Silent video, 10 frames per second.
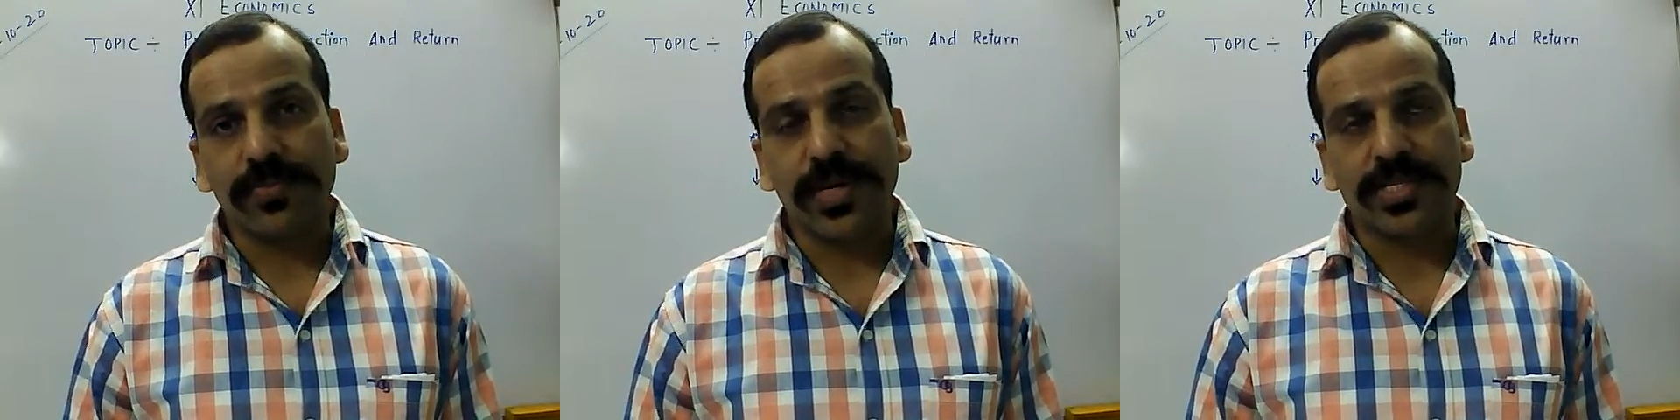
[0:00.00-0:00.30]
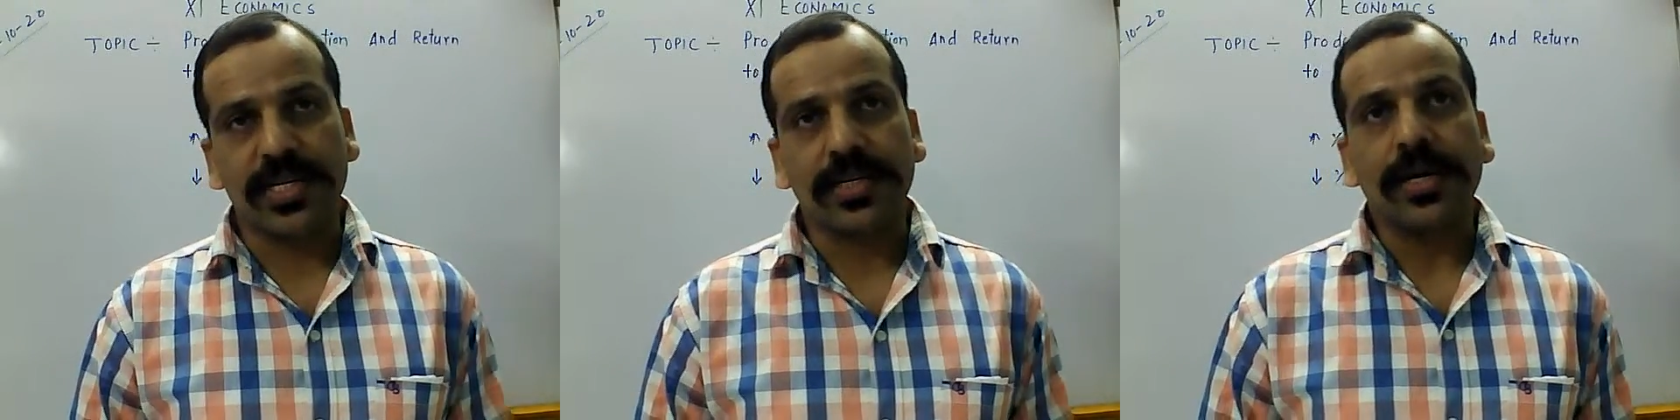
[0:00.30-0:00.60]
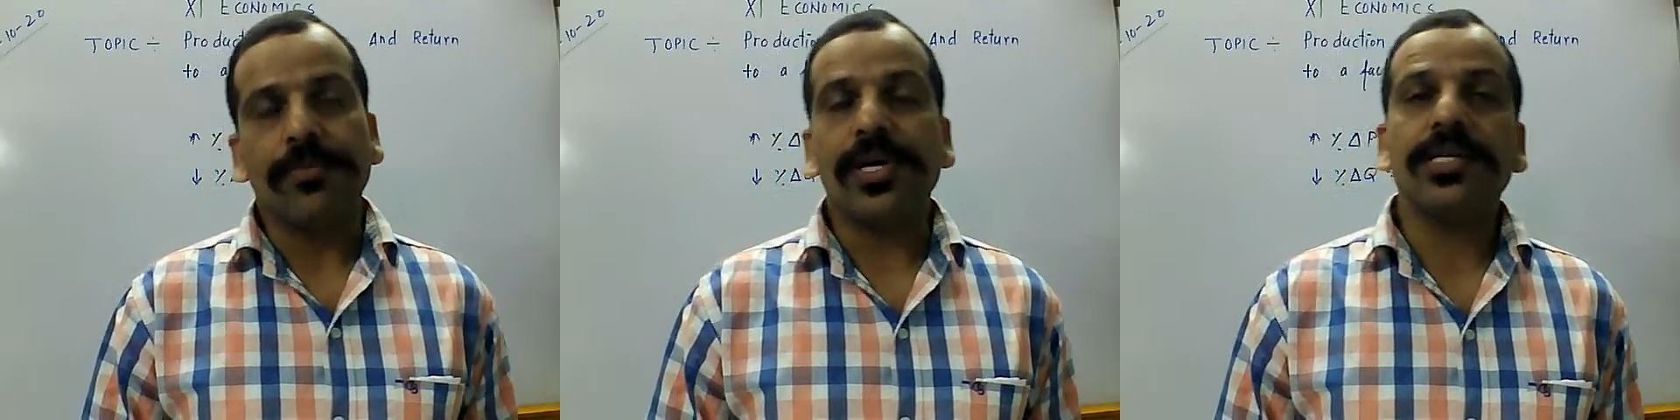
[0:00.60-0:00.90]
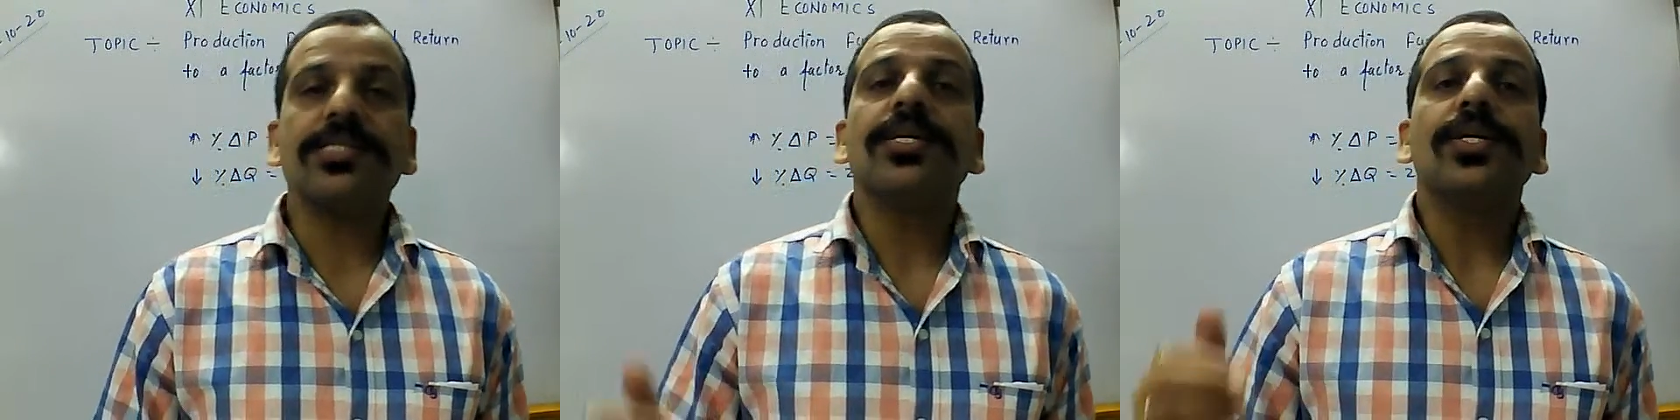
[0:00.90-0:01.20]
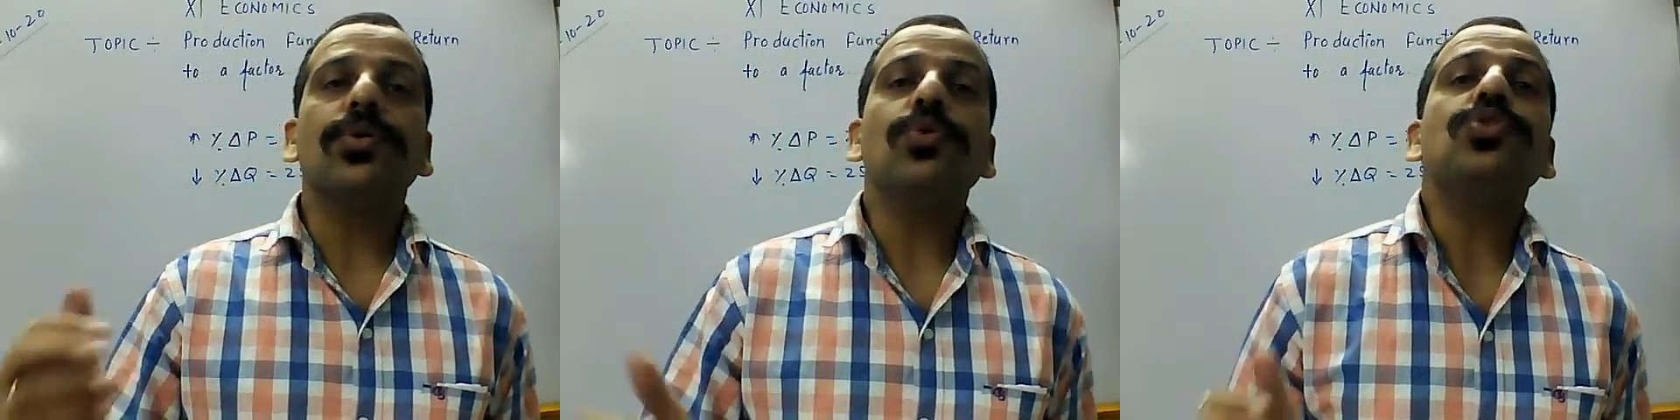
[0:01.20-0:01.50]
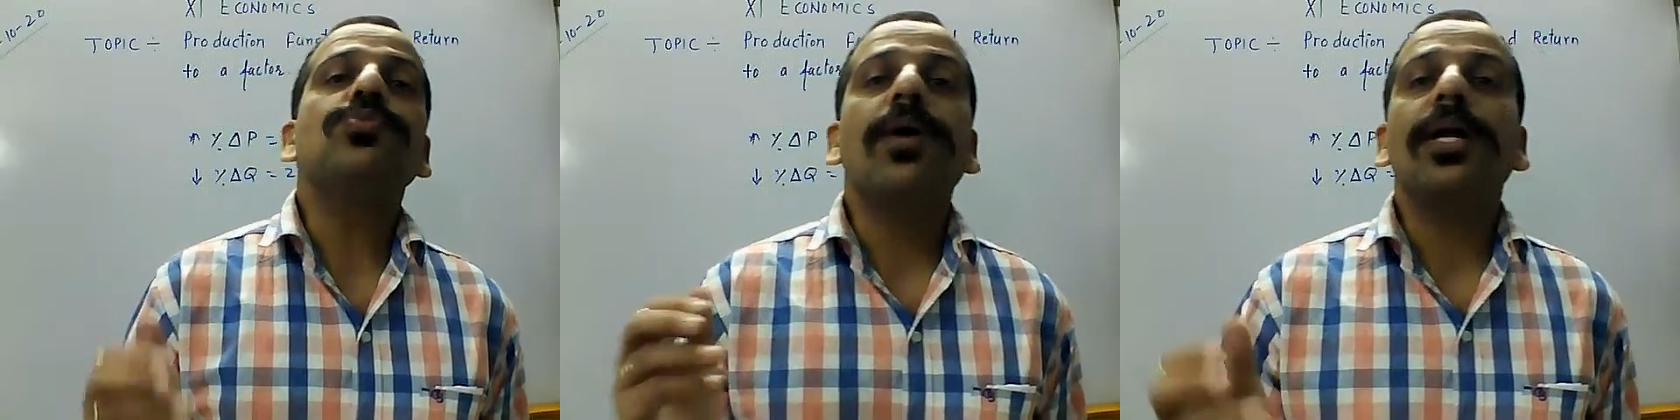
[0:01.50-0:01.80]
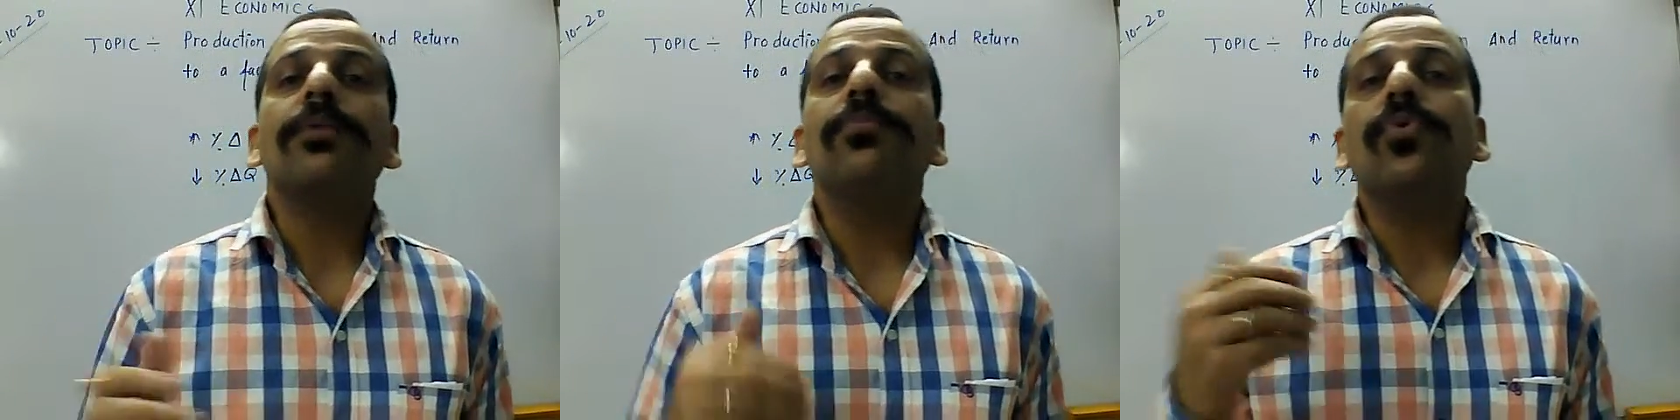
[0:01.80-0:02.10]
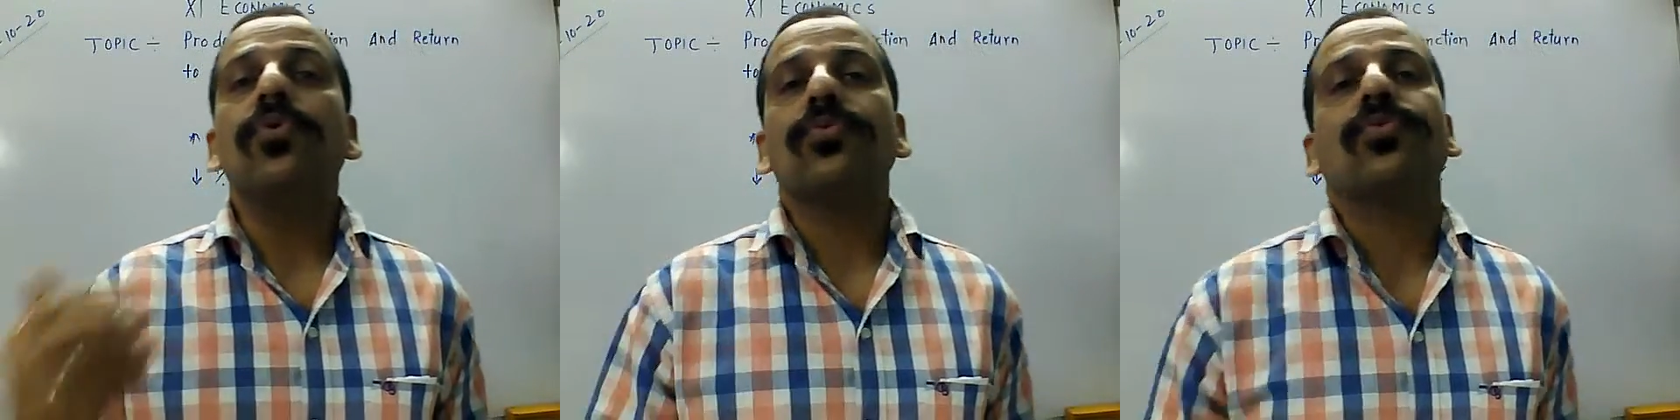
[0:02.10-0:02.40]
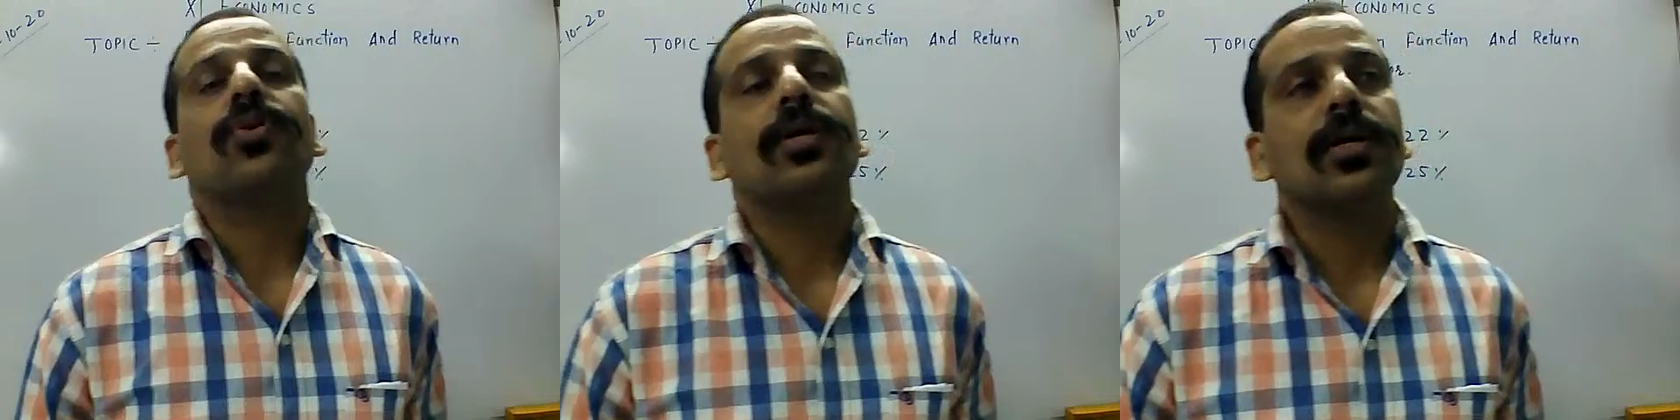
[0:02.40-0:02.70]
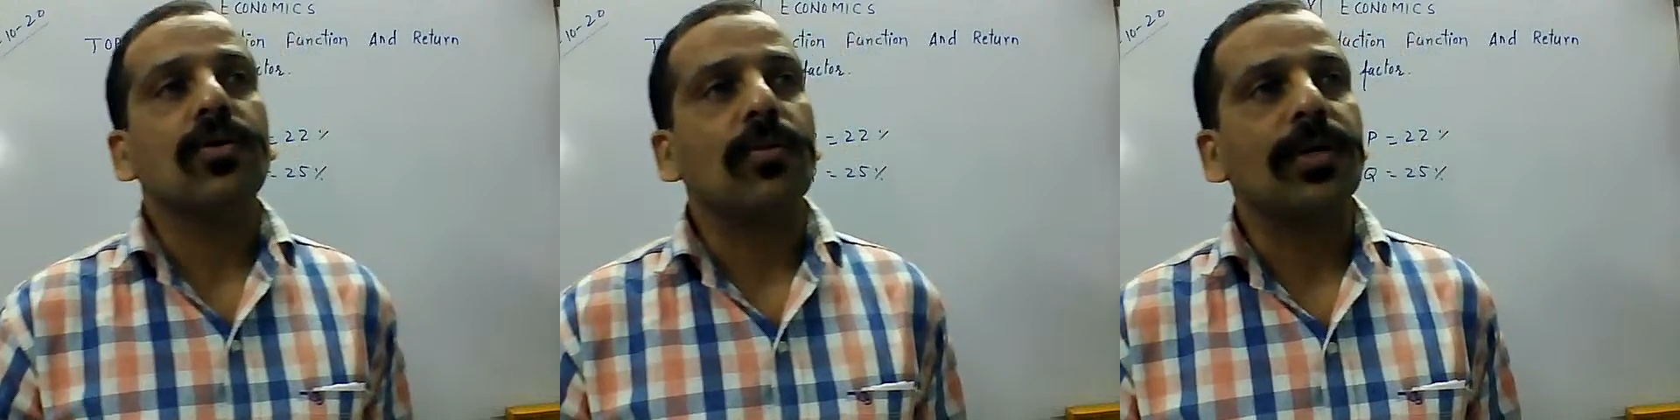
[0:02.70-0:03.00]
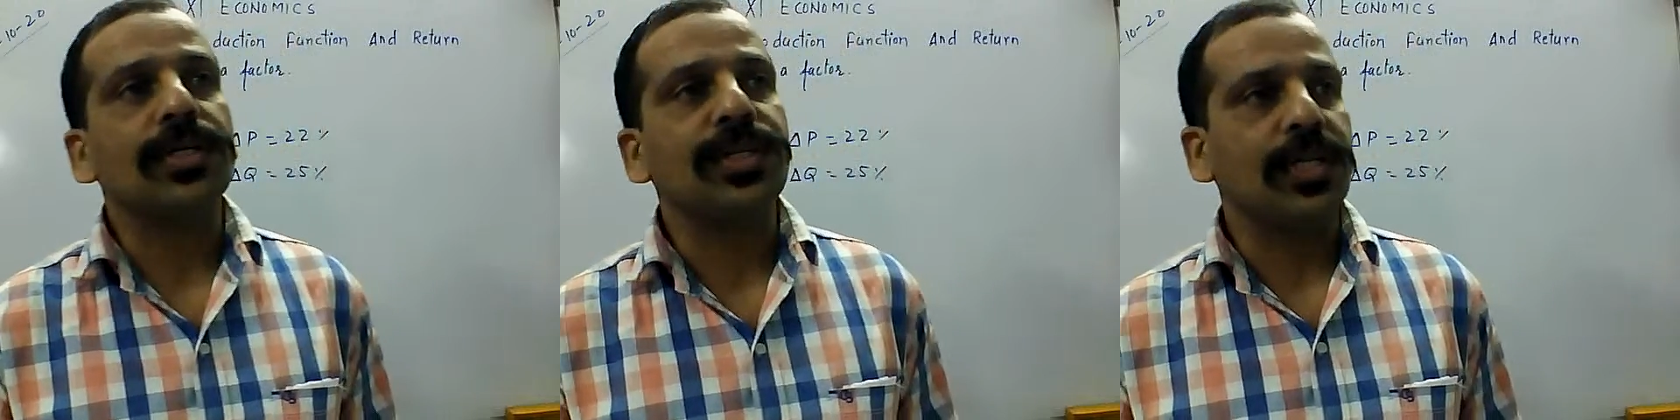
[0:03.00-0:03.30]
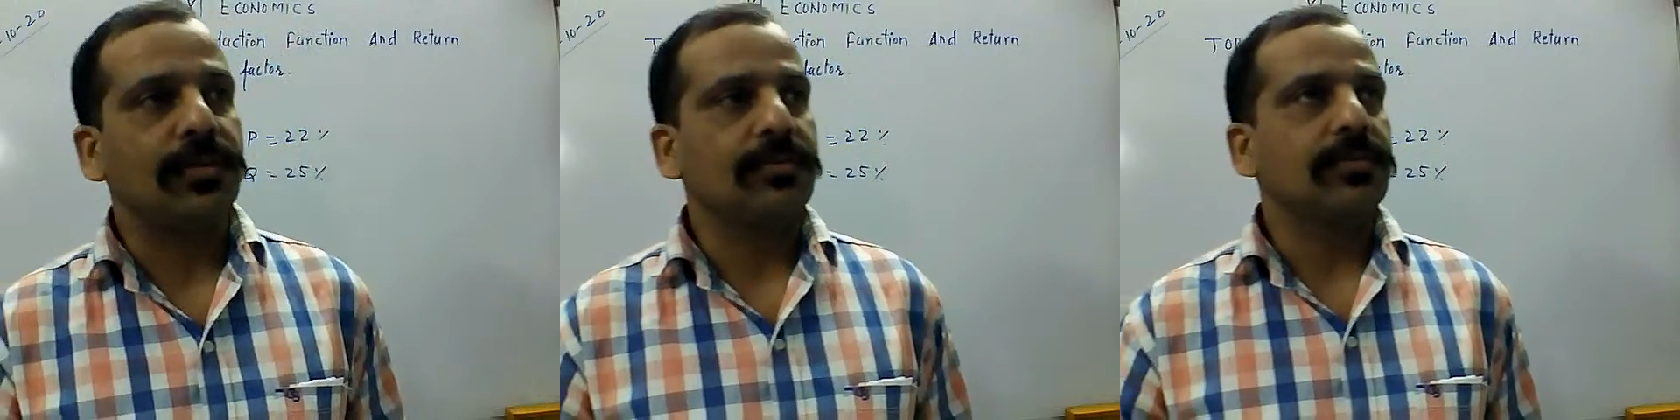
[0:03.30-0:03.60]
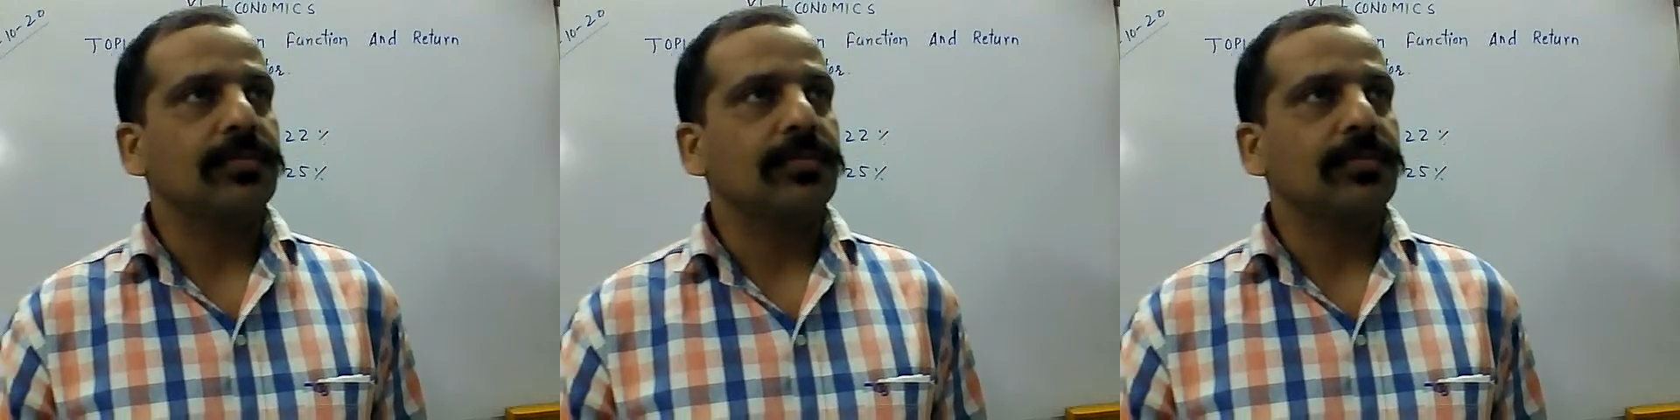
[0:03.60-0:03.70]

budget means you spend more for a commodity.